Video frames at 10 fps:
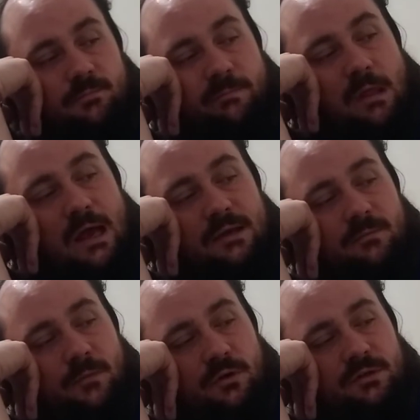Blocked
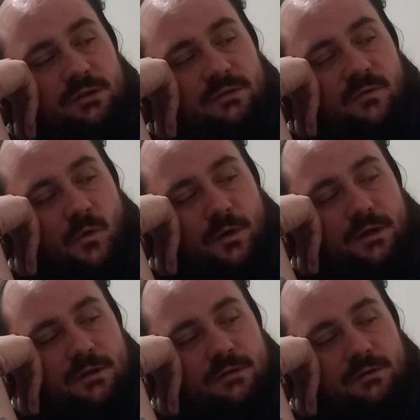emotions,
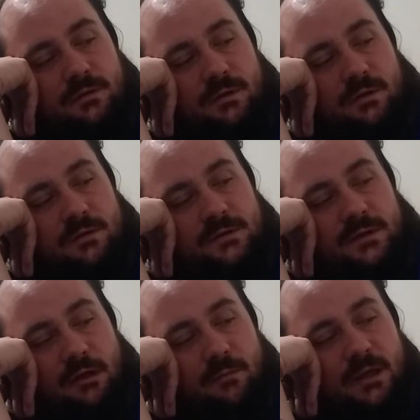avoidance,
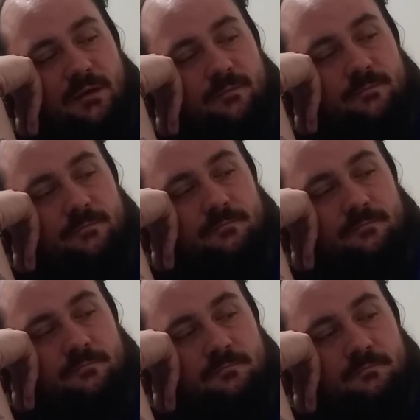stalemate.
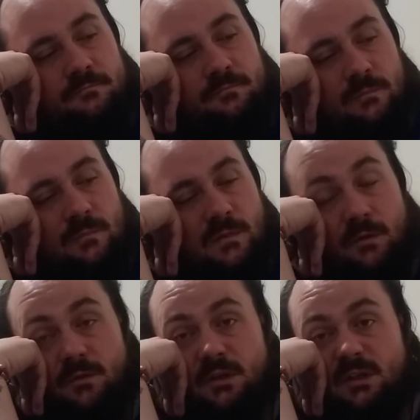
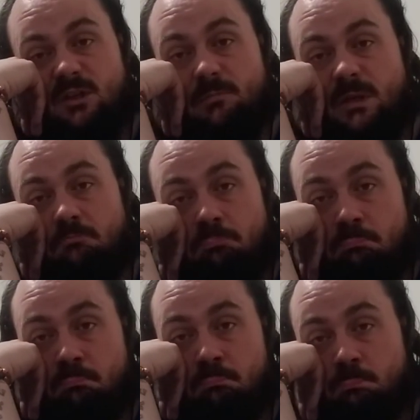You wish you could just be
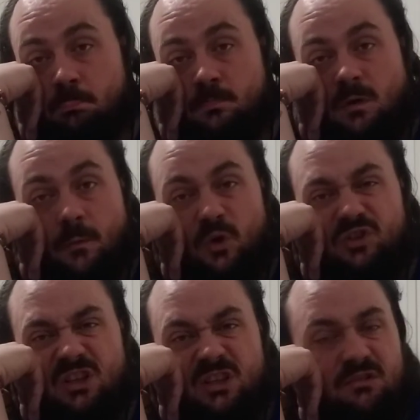
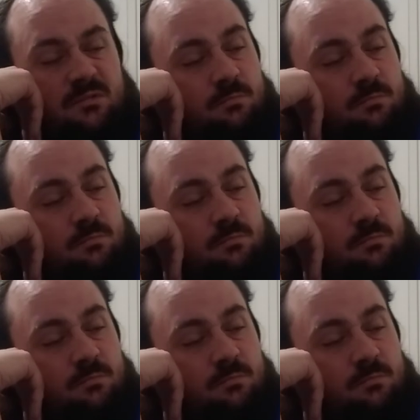emotionless.